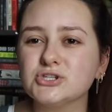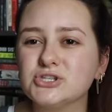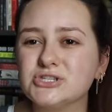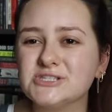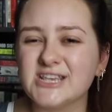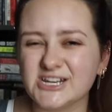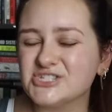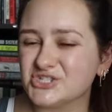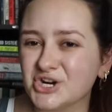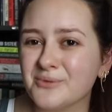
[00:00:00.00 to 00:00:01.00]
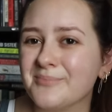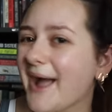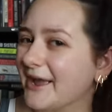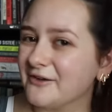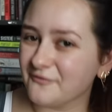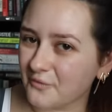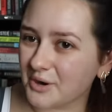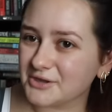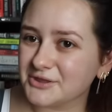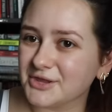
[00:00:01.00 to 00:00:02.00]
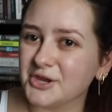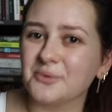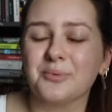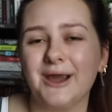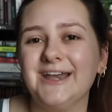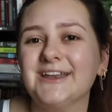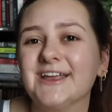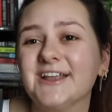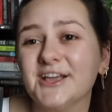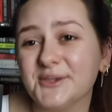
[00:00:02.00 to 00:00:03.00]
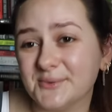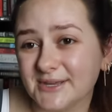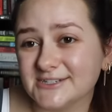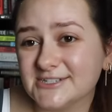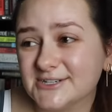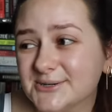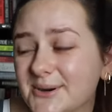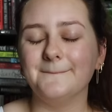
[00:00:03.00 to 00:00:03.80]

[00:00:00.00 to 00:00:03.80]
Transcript: sinister back and forth that your brain can get you into.